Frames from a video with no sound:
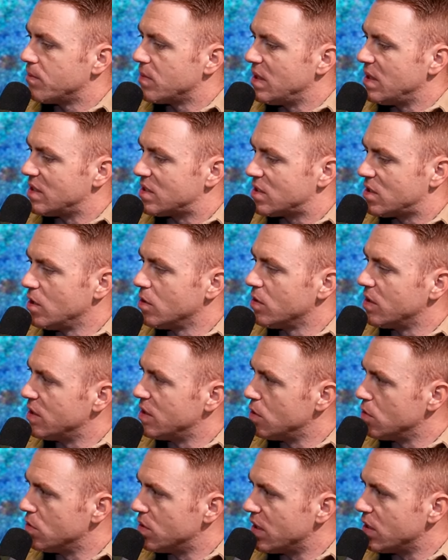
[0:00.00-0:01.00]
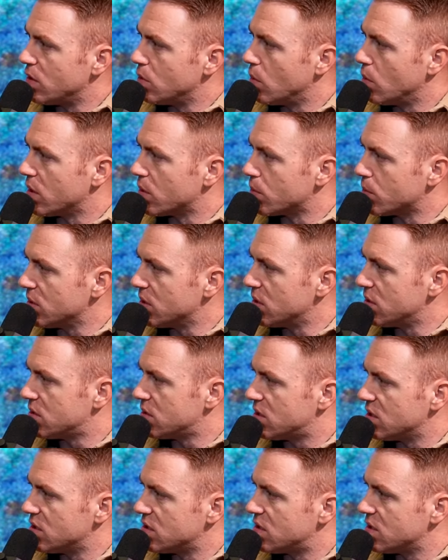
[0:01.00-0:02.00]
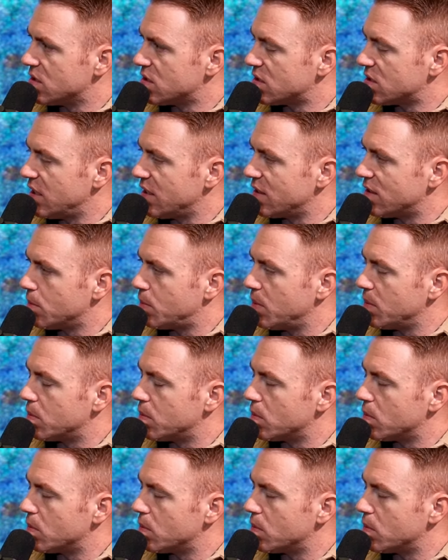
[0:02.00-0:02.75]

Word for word: is still in you that you want to to just say to the people? You know,